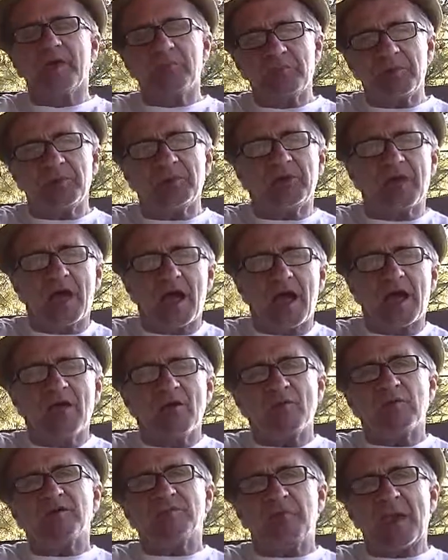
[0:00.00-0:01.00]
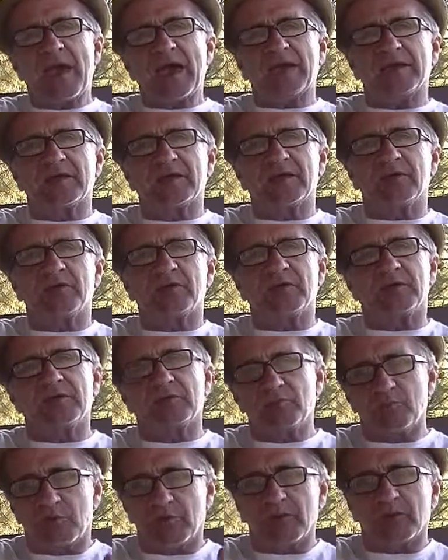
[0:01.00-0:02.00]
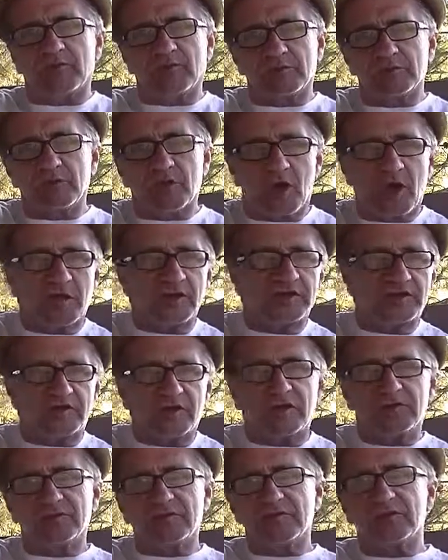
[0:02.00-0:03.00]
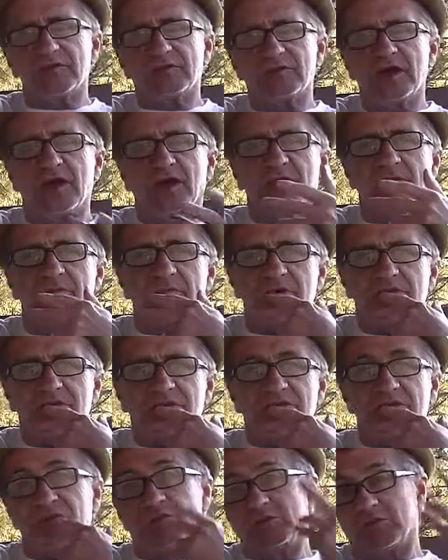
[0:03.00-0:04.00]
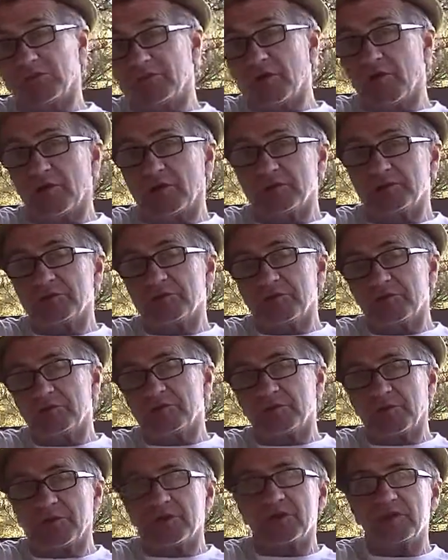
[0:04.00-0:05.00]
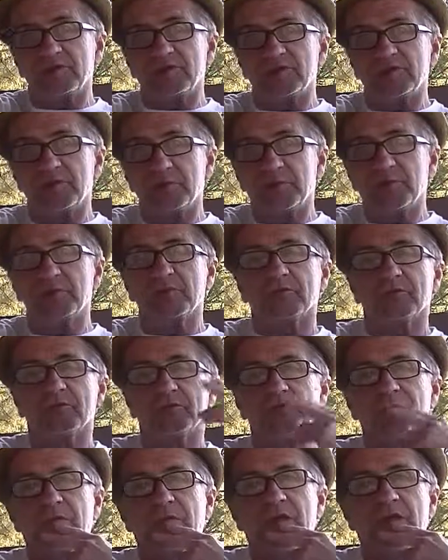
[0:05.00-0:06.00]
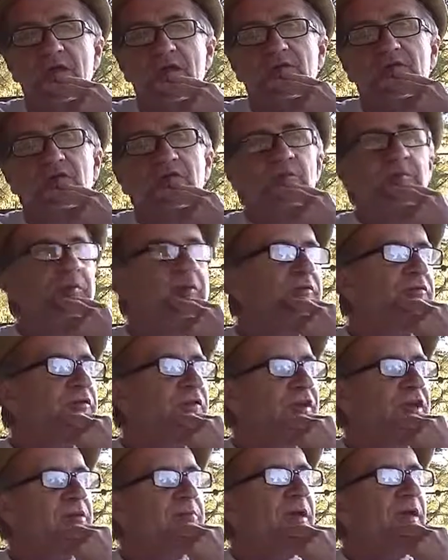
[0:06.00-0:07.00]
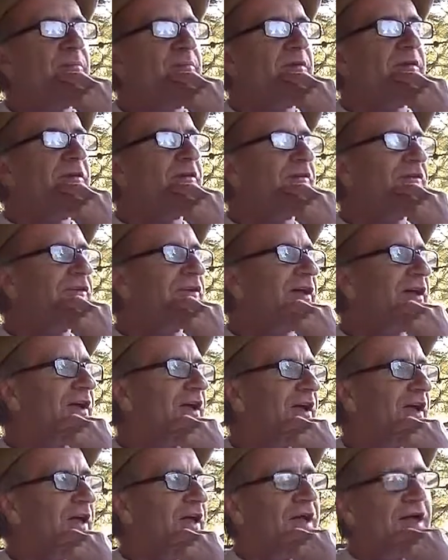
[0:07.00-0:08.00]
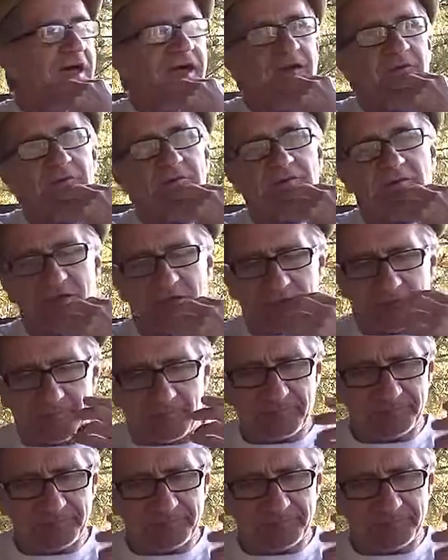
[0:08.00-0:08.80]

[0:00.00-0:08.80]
But I always back it up with whatever God says at the time because if it's false, you know, it's pretty easy to prove. So the person came at me, you know, and I, I was like,